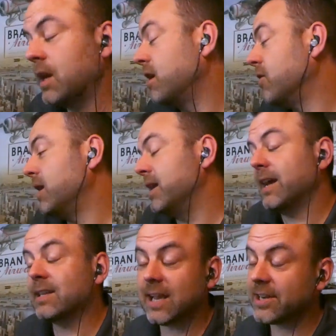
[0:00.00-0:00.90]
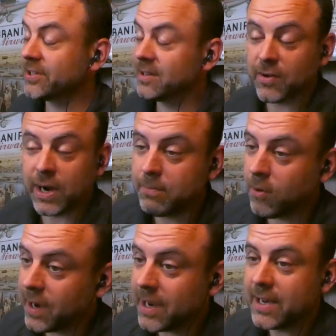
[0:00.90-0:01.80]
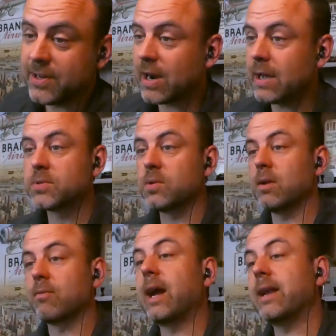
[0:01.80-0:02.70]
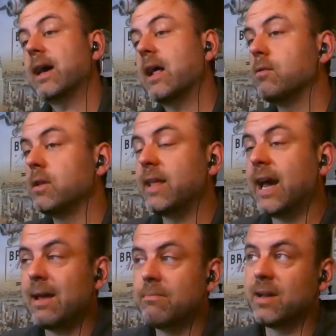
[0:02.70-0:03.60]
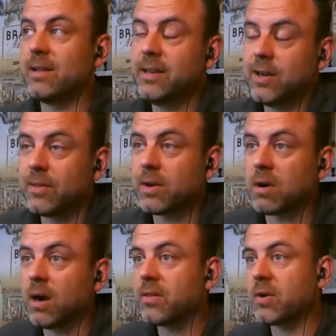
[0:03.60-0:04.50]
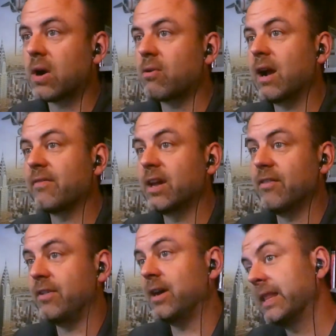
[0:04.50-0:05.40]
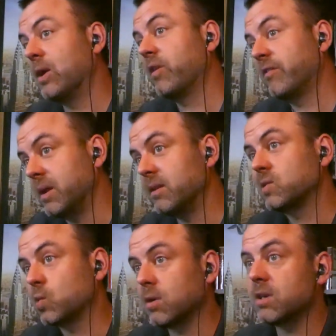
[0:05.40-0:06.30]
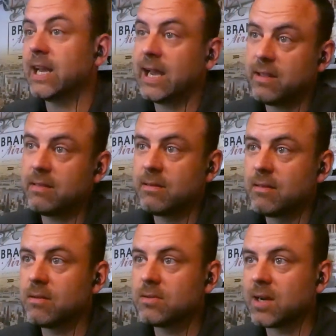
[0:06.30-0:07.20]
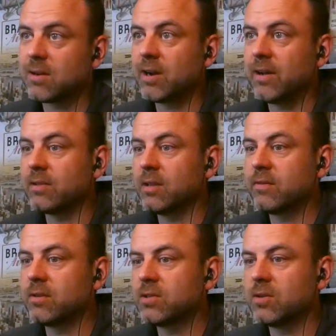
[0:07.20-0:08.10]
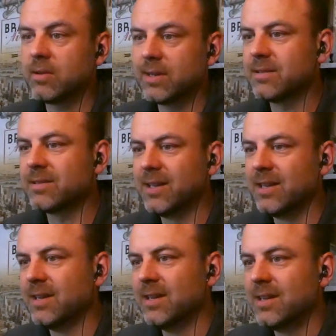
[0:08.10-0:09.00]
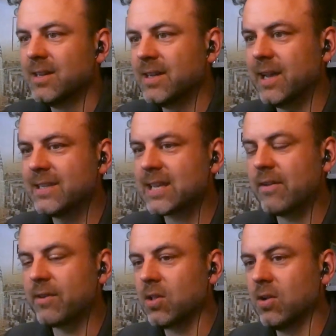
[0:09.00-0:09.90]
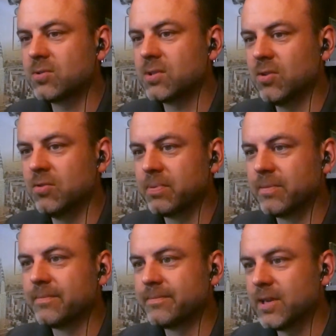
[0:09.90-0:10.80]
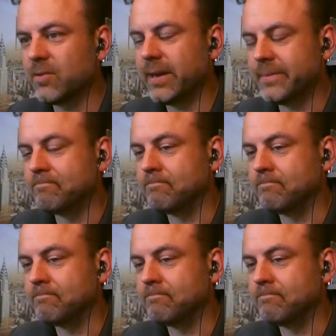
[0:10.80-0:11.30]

You know what? That's actually a great point. And you're absolutely right. Not only that, but, there were other aircraft kept flying that would have been in storage had those aircraft delivered. So it's kind of a closed loop. You're right.